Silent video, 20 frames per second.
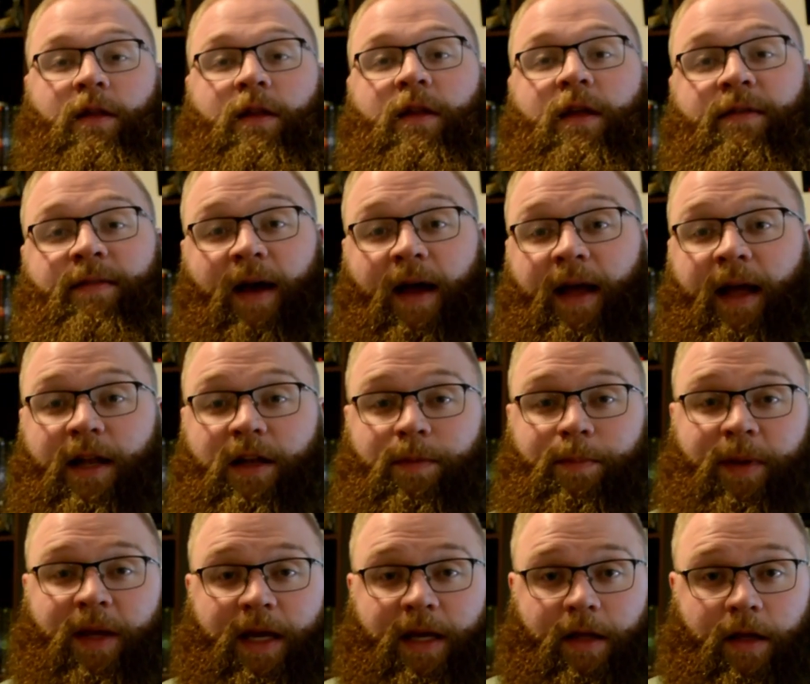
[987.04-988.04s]
If I had to
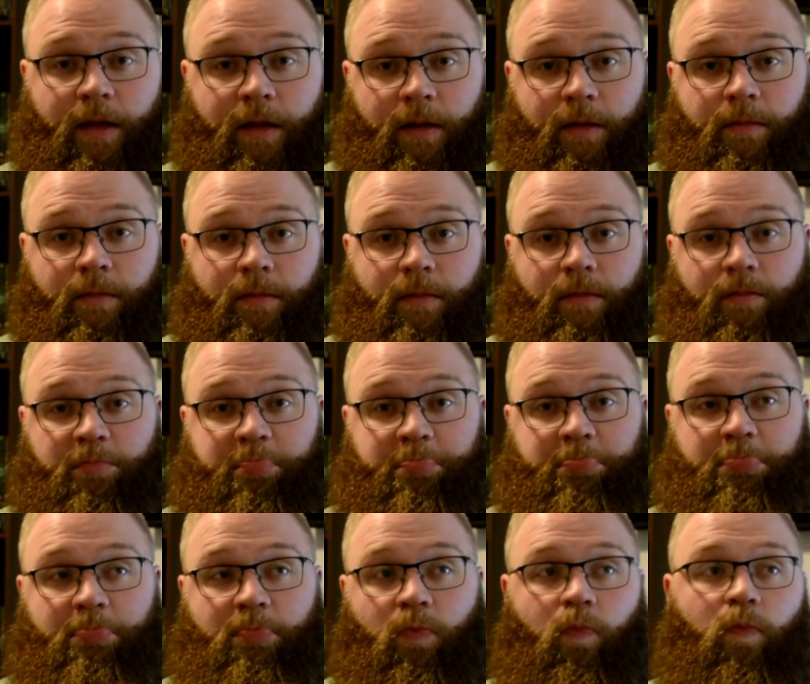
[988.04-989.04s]
pick
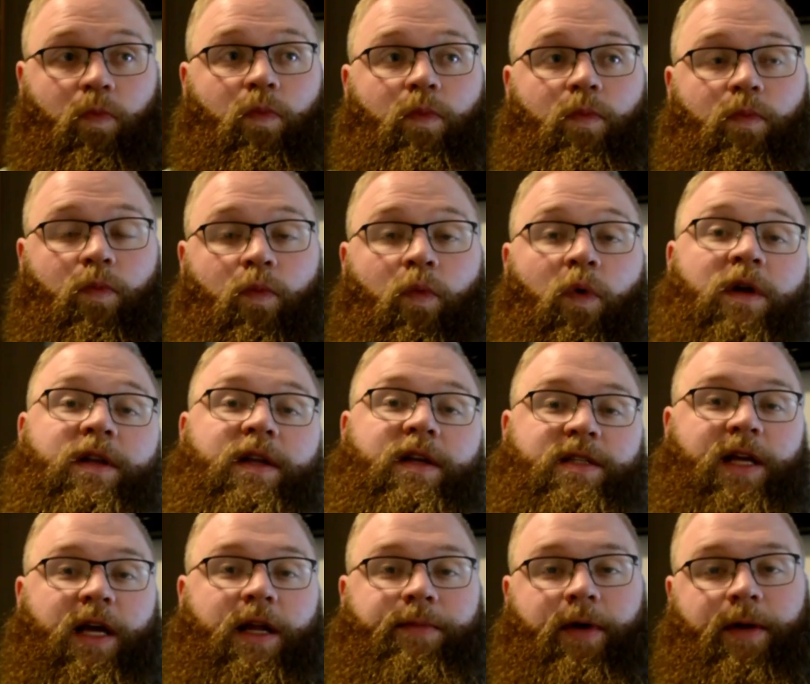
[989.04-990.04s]
one
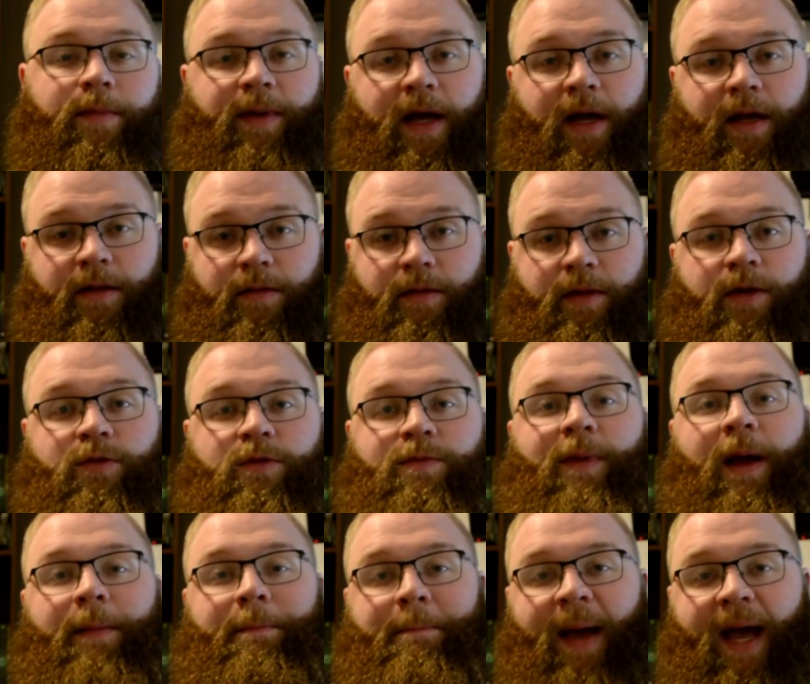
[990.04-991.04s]
disc out of my bag that was
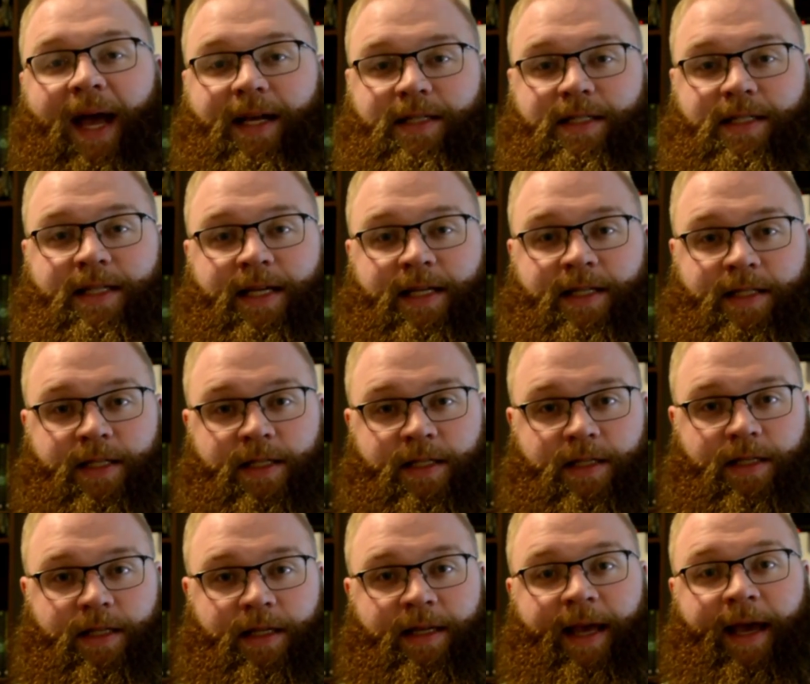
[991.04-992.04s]
my max
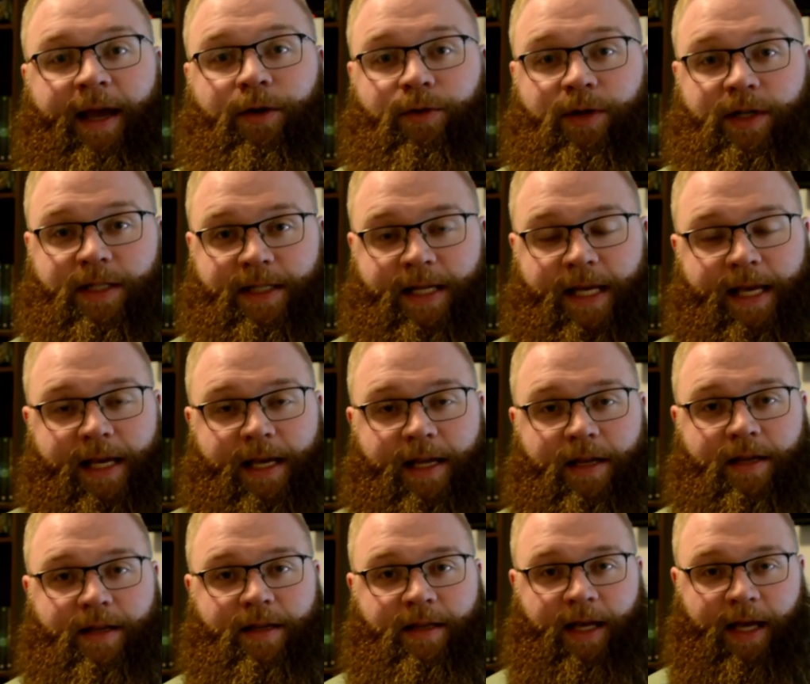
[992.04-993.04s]
distance
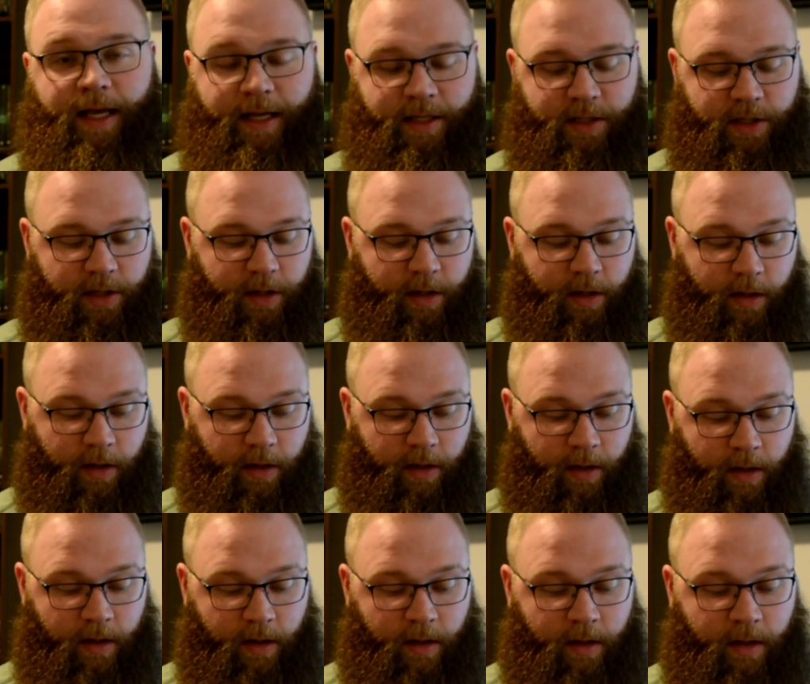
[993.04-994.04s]
guaranteed disc,
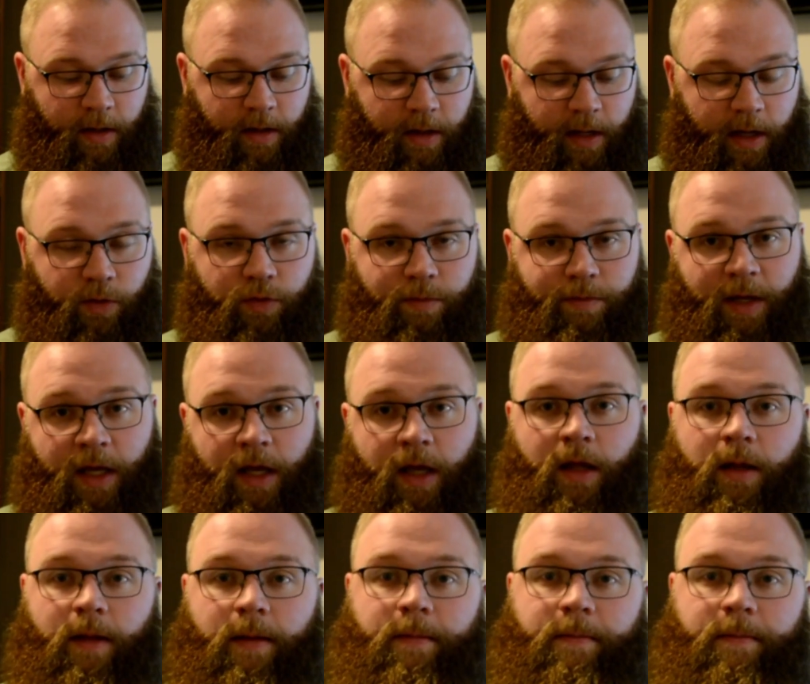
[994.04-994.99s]
it would be